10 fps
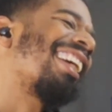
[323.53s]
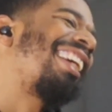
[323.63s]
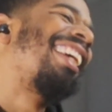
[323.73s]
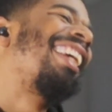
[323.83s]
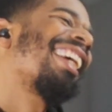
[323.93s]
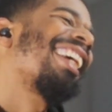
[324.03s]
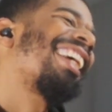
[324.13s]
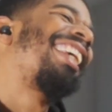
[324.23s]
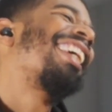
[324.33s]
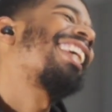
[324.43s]
I own my
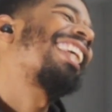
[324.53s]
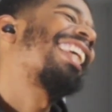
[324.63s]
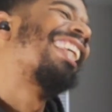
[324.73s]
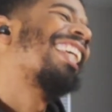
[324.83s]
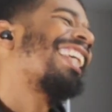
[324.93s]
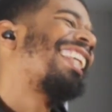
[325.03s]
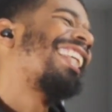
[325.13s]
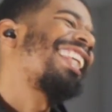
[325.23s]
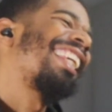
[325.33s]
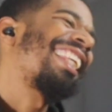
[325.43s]
camp. So I
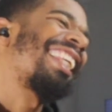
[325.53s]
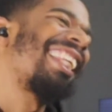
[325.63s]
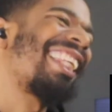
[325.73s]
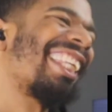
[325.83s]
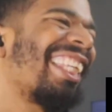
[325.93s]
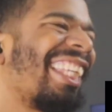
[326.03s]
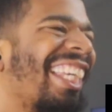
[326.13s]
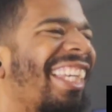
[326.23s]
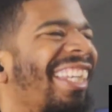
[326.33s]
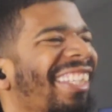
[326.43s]
stop the camp, send the
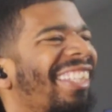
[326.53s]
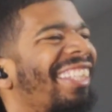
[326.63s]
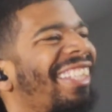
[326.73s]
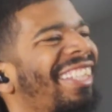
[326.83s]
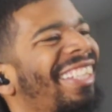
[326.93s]
kids to bed.